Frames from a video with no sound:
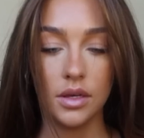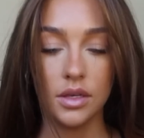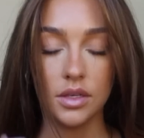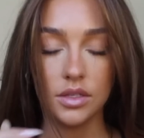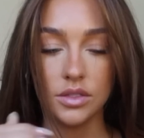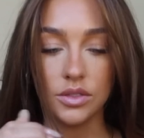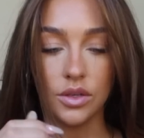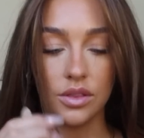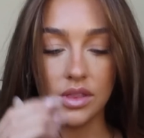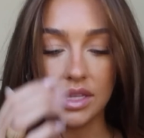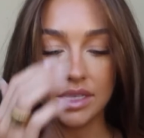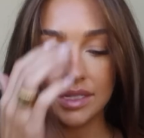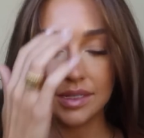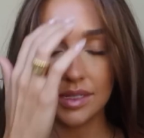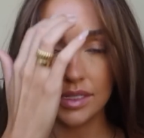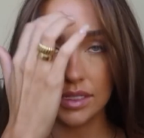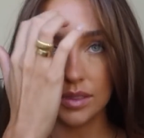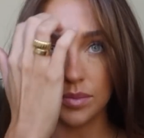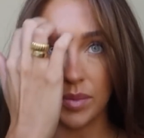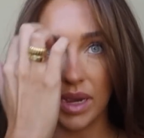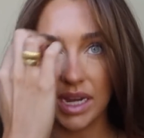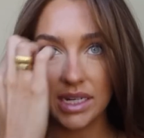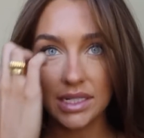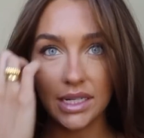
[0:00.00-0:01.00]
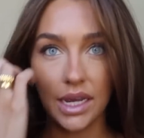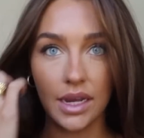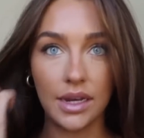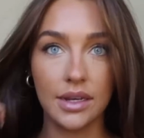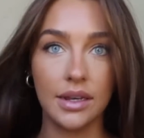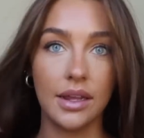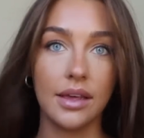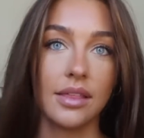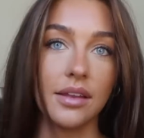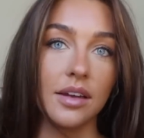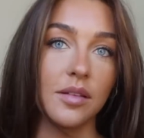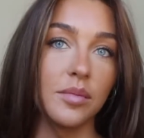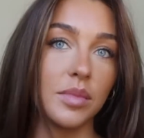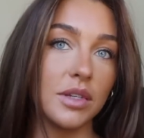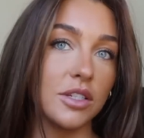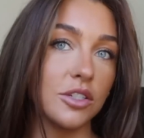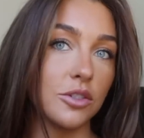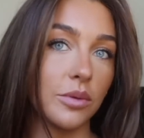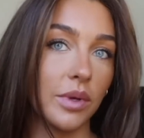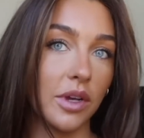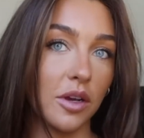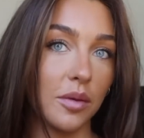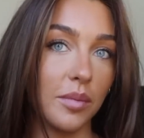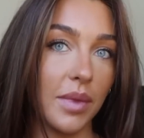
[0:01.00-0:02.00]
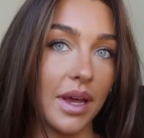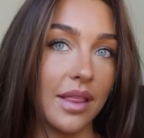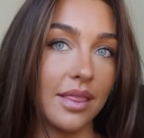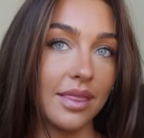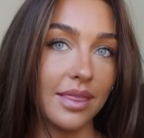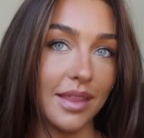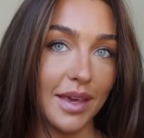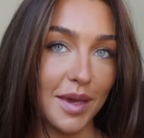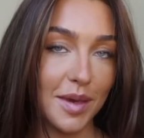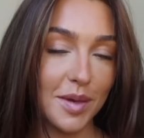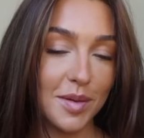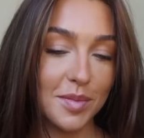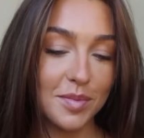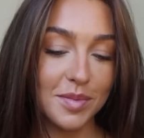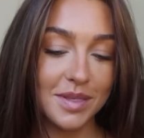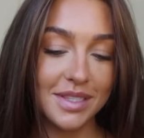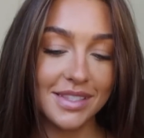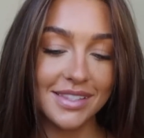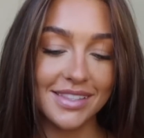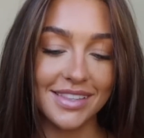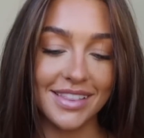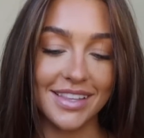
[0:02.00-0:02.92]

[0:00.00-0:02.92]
So this is my technique that I've been doing on my lips.